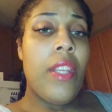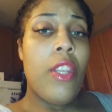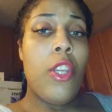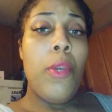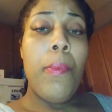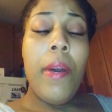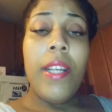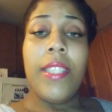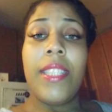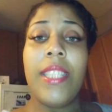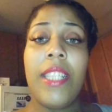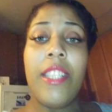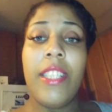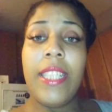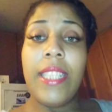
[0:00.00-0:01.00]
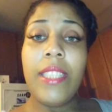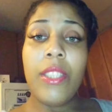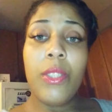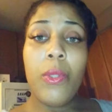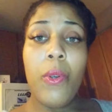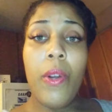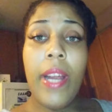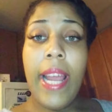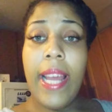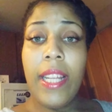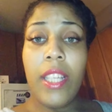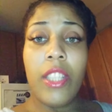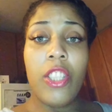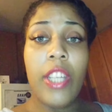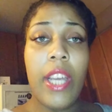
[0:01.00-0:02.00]
coupon center in store
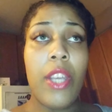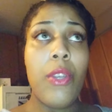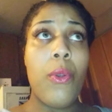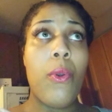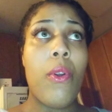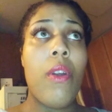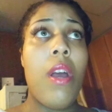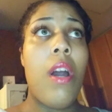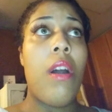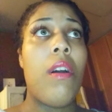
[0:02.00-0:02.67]
and check your